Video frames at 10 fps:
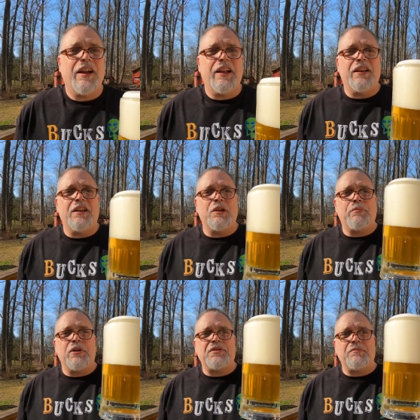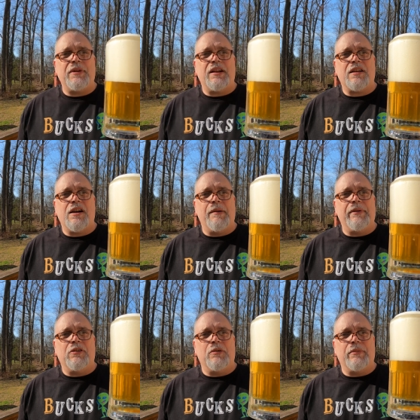And another person made a
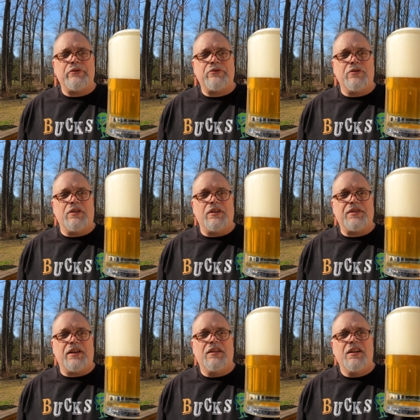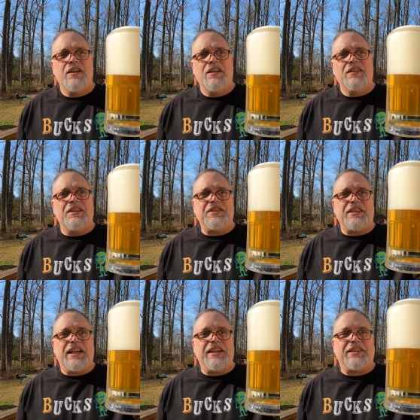comment on my shirt It said, Does
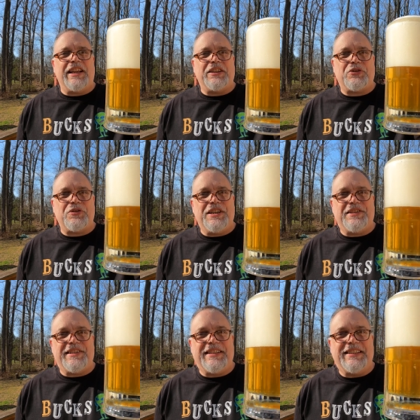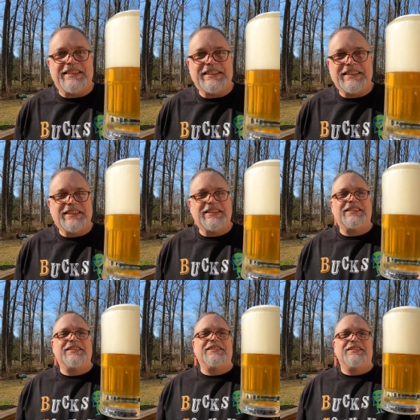it taste like treason?
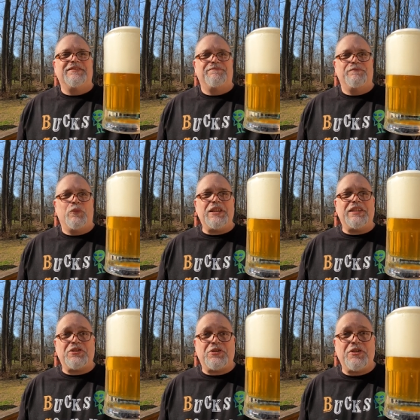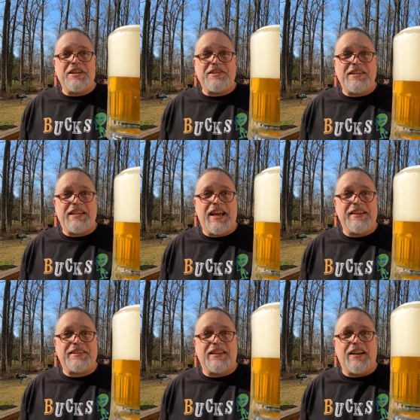What does treason
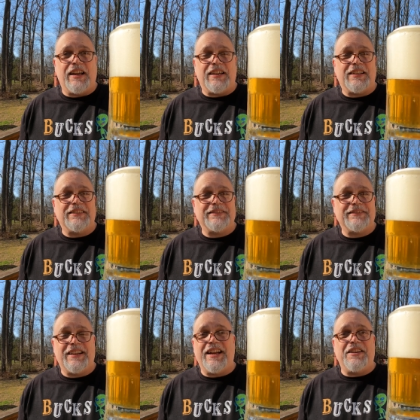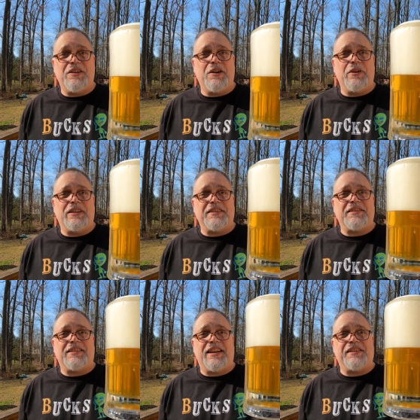taste like? And no, it
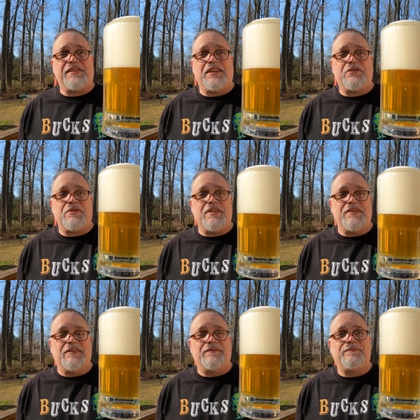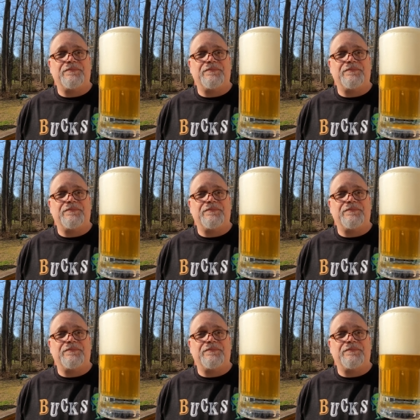doesn't taste like treason.